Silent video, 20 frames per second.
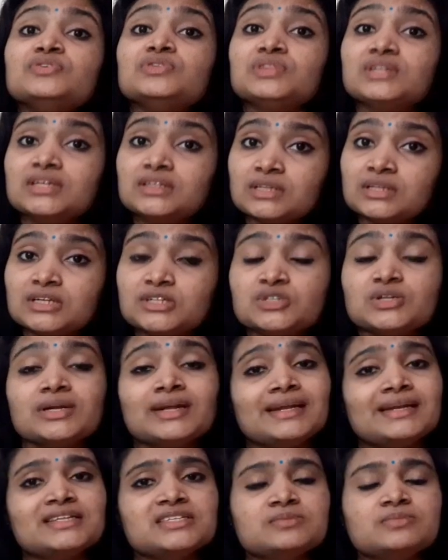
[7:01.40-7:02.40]
you think that you are
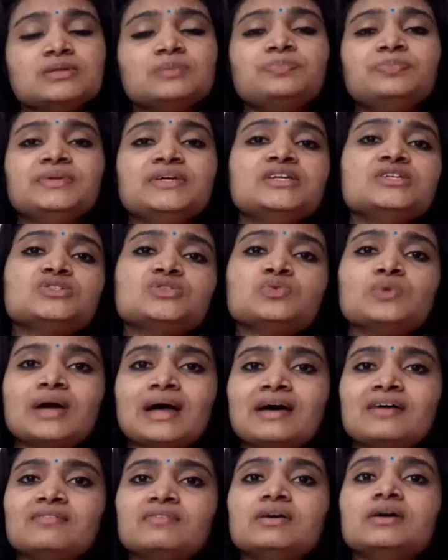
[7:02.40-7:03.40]
eligible, please to
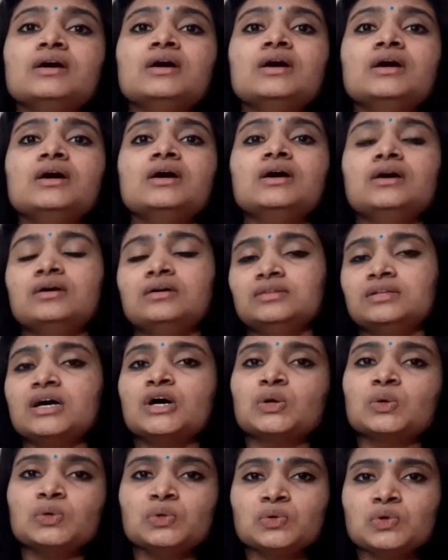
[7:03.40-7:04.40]
have a
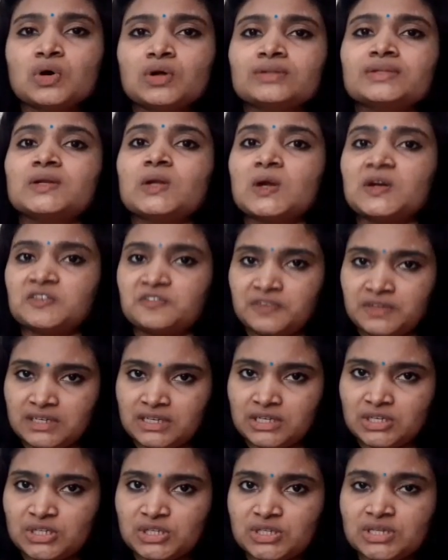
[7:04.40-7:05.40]
thorough look on the
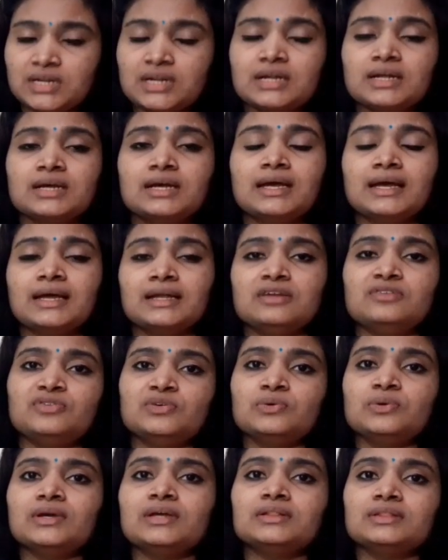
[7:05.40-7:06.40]
notification, and if
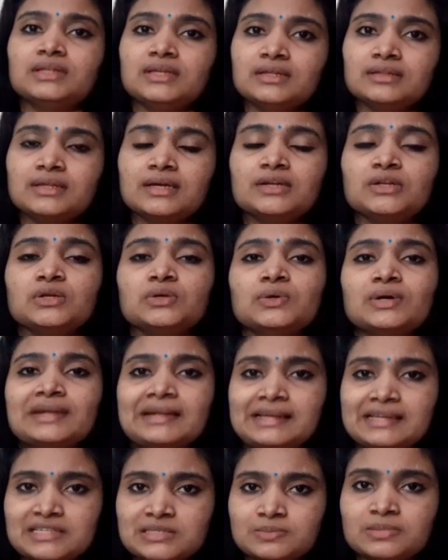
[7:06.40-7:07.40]
you think that you are
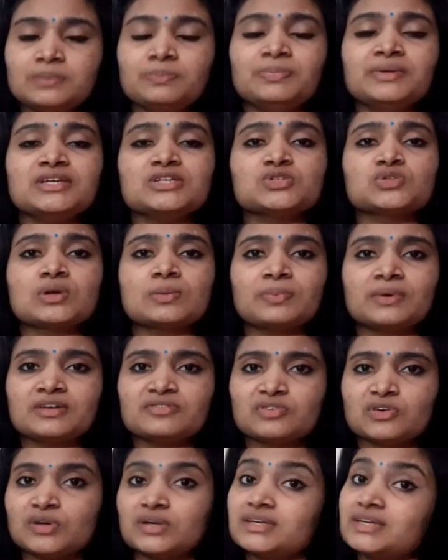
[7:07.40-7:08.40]
eligible, please to apply
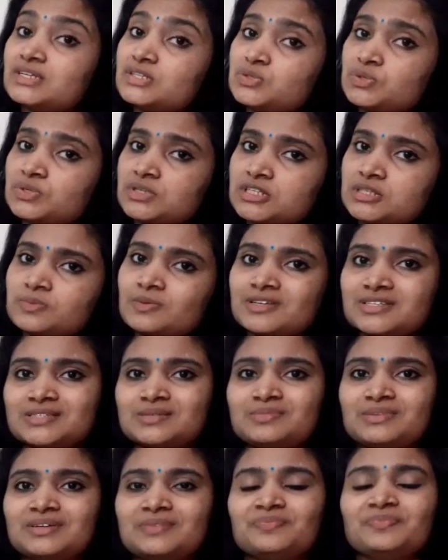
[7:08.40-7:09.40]
for it as soon as
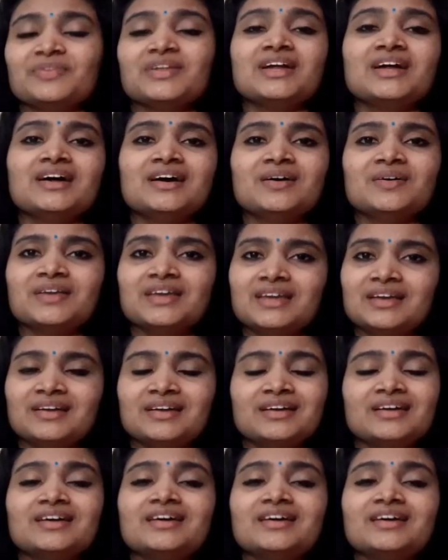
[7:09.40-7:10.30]
possible. Okay,